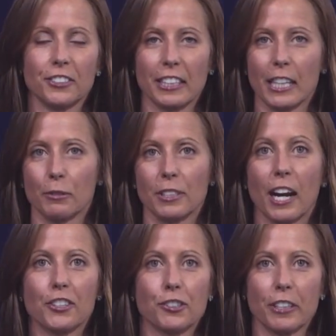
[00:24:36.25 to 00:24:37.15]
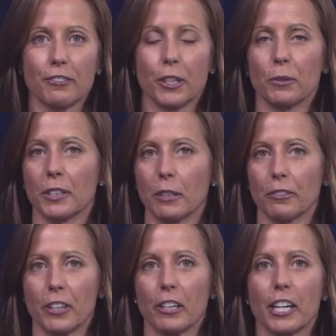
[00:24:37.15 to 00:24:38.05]
Like they were not straightforward. They were
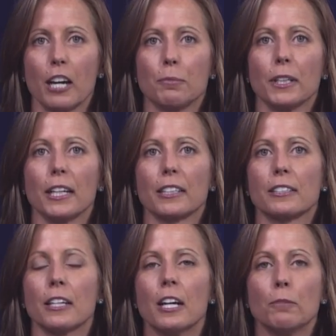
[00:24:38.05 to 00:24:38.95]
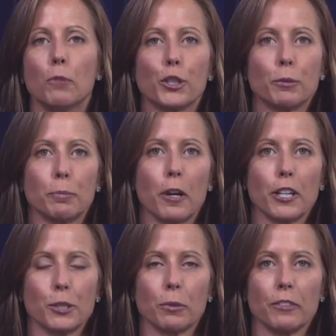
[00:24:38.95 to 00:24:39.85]
very complex. Multiple
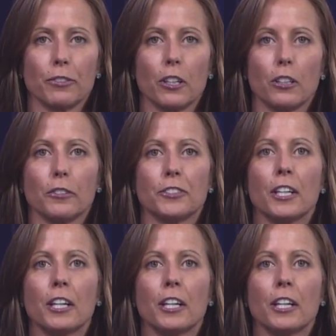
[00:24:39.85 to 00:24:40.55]
parties were involved.